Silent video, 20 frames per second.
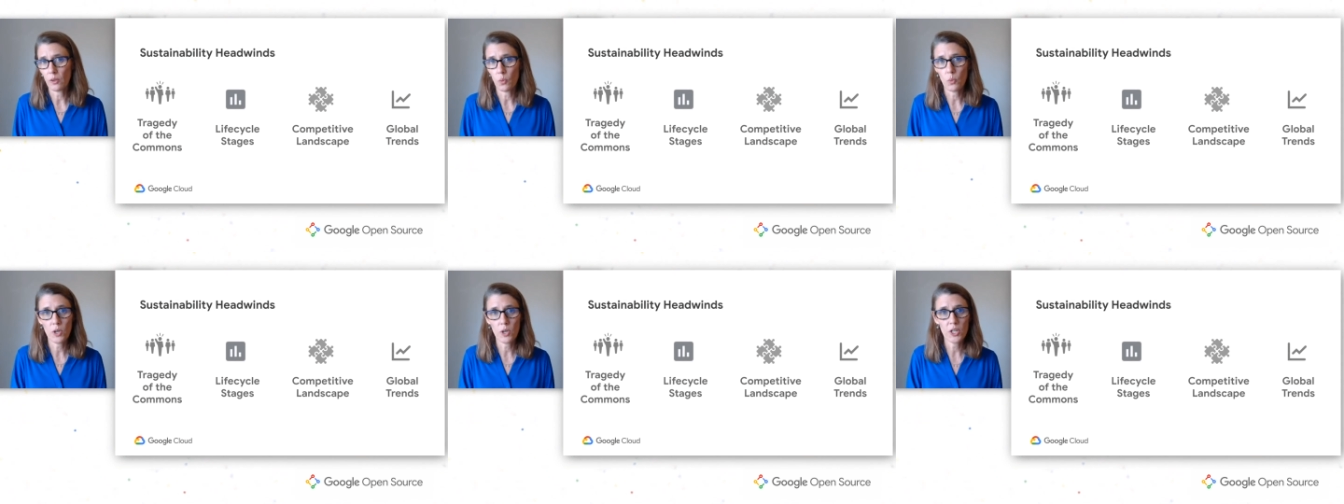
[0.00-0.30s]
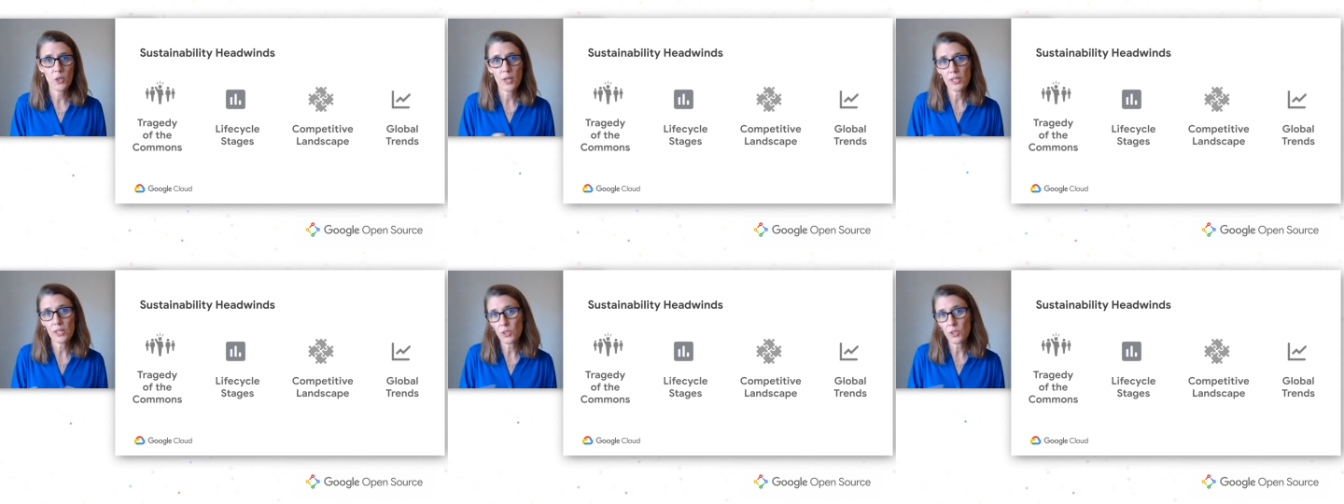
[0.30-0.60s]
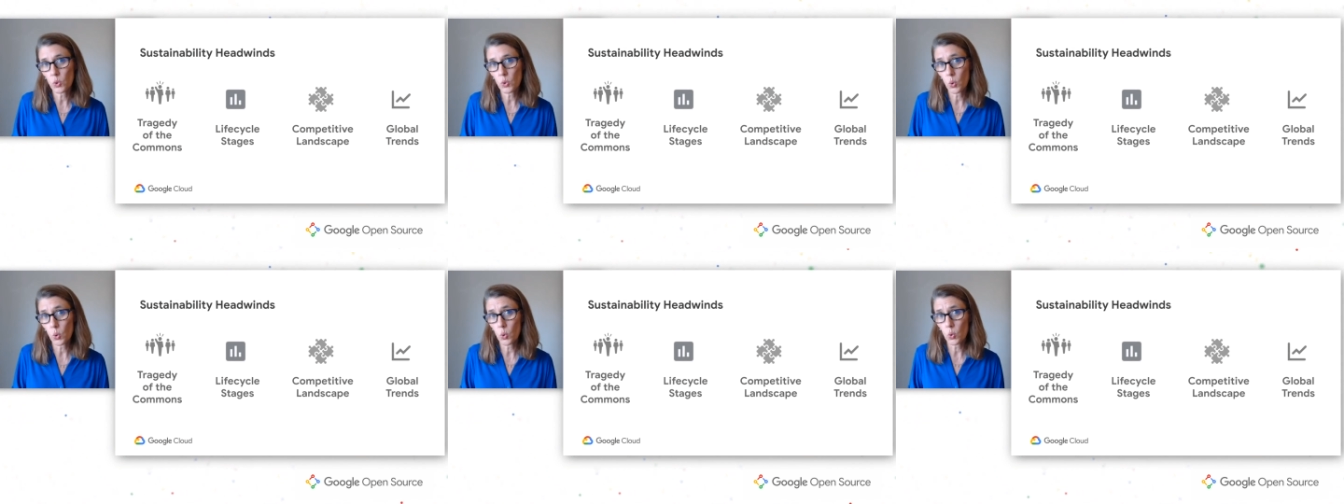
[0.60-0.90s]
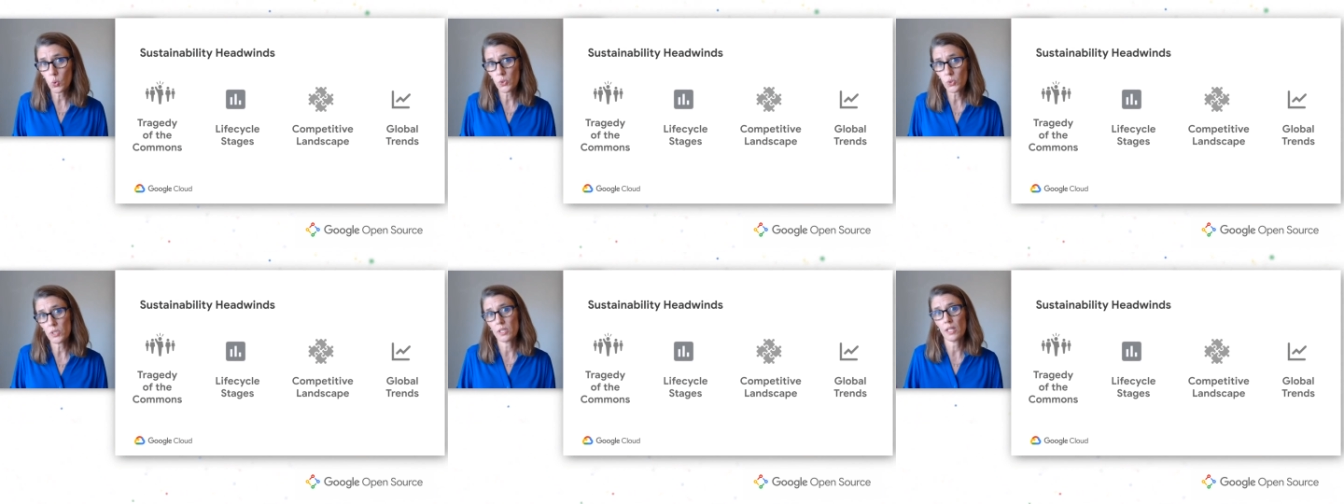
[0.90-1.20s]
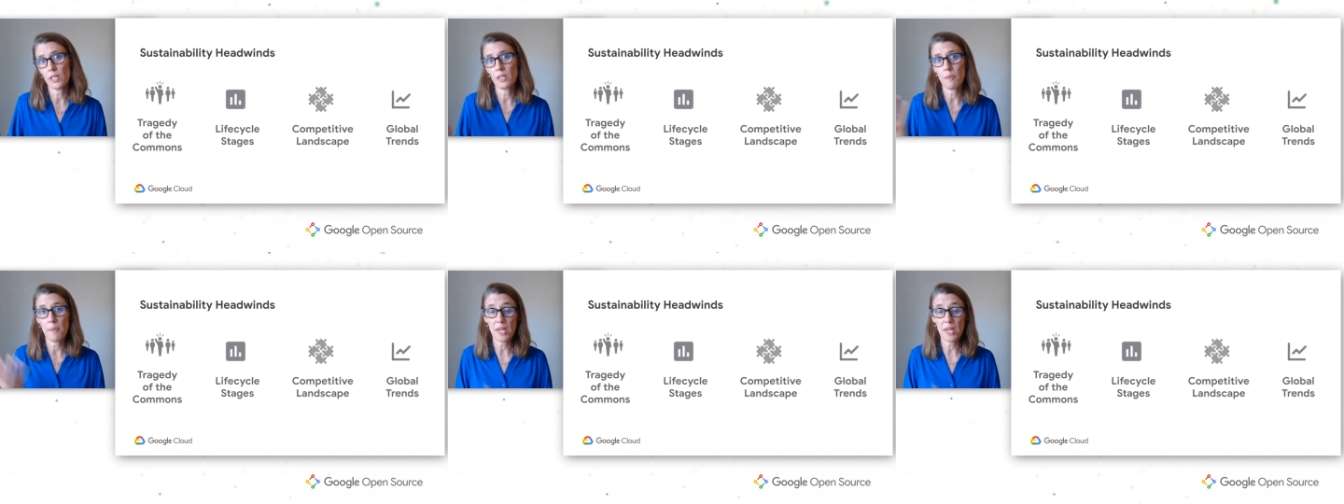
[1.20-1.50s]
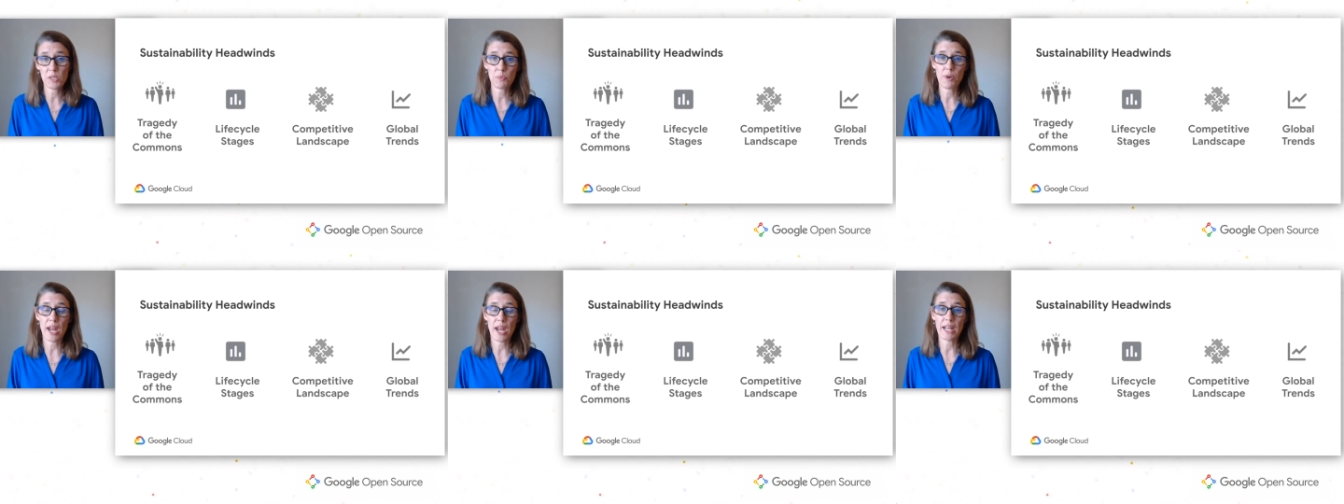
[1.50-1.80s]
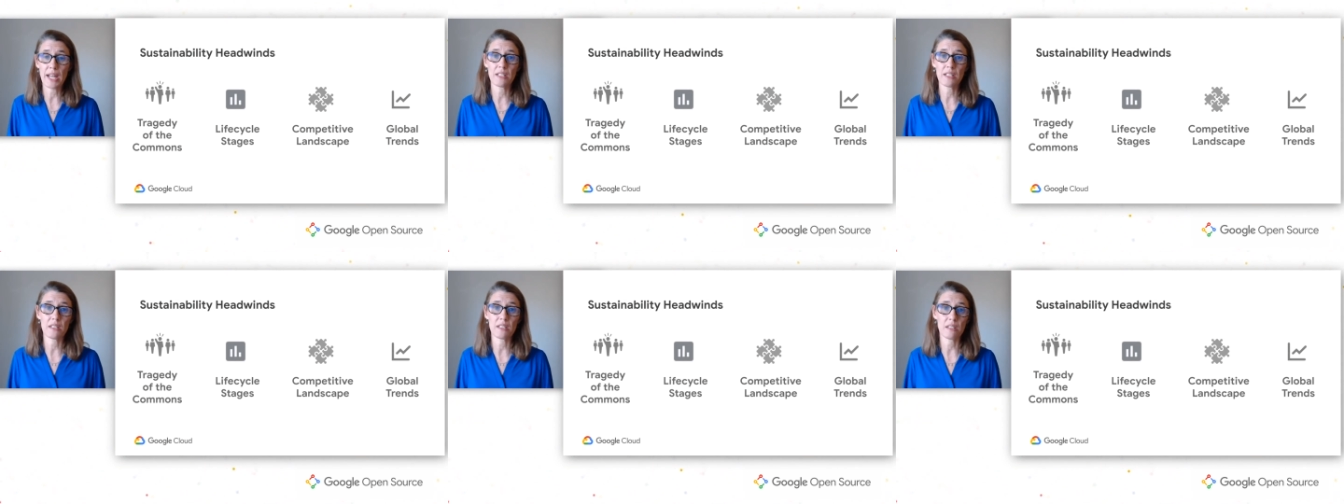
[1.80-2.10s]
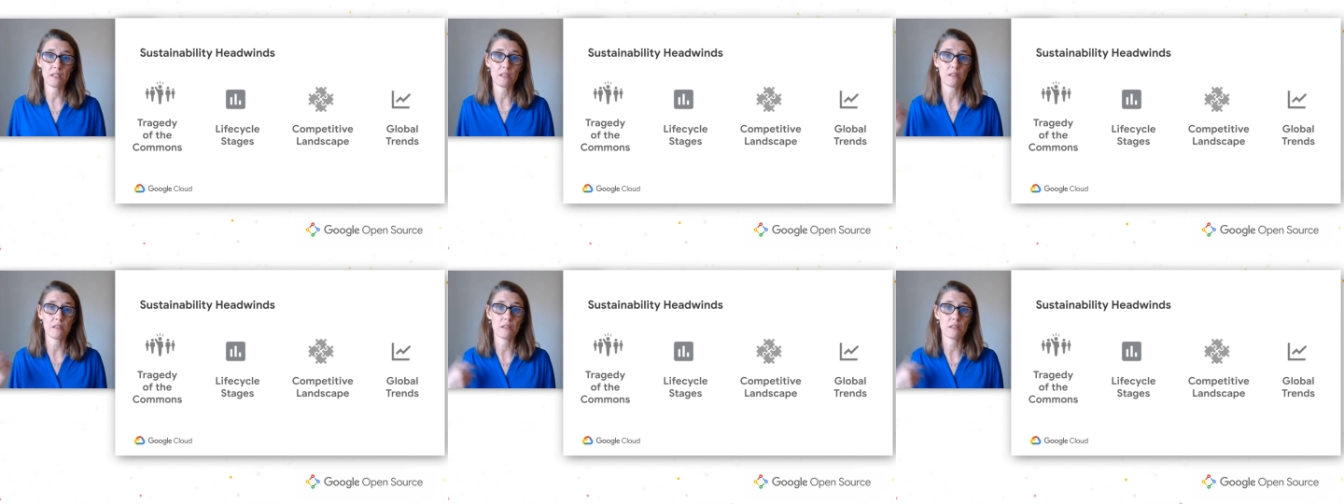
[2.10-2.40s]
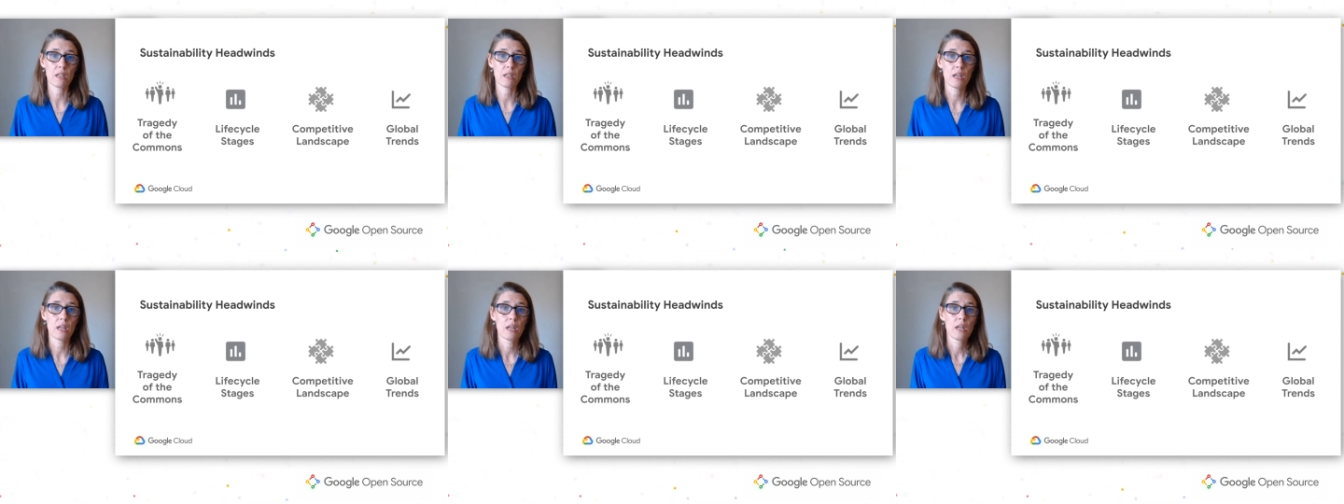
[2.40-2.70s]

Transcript: Where do you get the tools and the best practices?